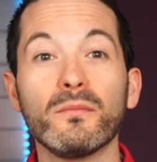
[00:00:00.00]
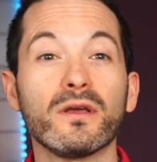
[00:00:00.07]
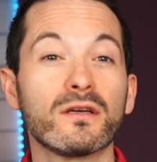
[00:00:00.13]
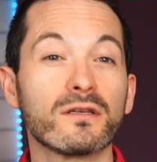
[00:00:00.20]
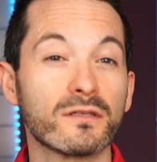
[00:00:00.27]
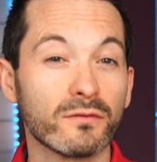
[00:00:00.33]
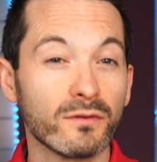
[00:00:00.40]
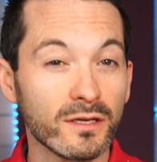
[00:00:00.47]

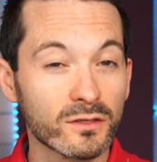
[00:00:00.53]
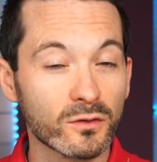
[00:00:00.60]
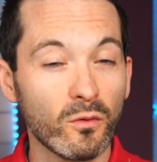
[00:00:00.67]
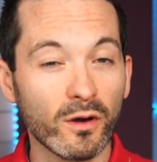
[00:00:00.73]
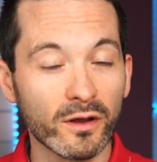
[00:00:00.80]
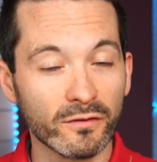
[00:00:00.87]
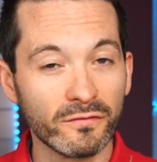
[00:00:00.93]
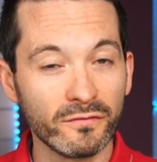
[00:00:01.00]
because there is
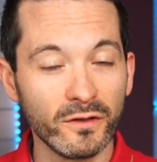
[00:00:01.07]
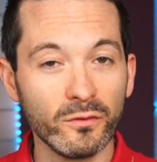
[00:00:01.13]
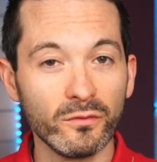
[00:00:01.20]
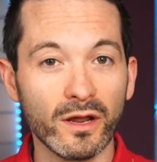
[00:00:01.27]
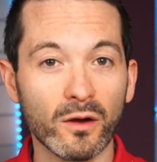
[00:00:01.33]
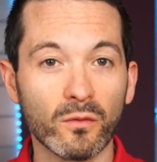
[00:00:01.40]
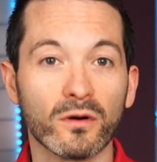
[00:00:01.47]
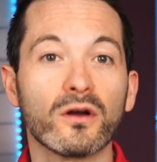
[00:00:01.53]
quite a few
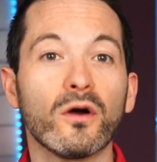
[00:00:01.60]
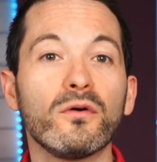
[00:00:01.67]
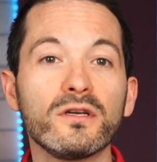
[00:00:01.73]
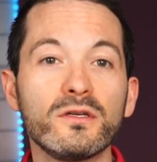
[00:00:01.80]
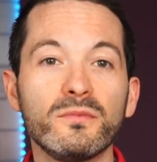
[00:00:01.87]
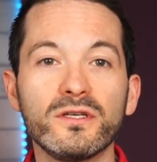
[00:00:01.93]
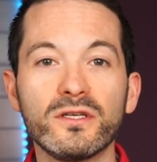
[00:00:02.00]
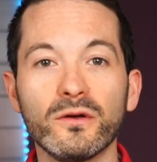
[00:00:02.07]
now, we're
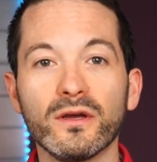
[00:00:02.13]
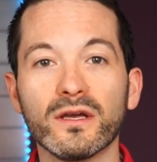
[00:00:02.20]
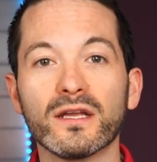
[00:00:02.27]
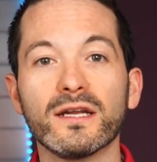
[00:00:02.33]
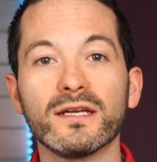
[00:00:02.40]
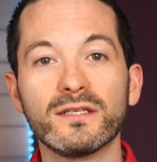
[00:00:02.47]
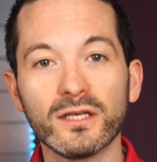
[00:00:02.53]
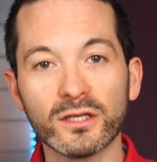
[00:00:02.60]
going to be doing
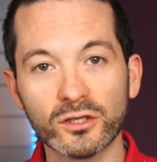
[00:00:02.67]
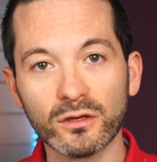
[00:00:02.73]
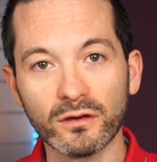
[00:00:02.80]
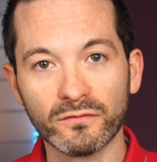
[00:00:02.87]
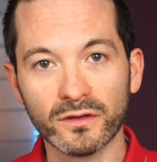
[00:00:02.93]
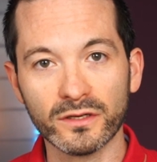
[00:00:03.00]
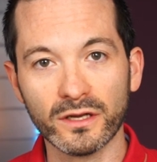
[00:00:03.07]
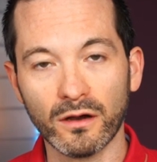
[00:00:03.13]
an
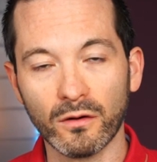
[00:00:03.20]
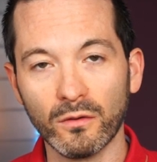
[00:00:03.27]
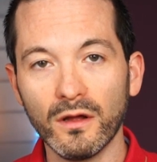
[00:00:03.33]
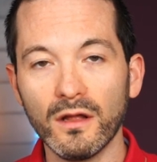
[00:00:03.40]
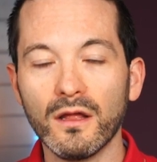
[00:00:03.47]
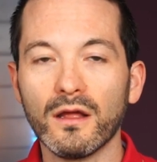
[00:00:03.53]
additional video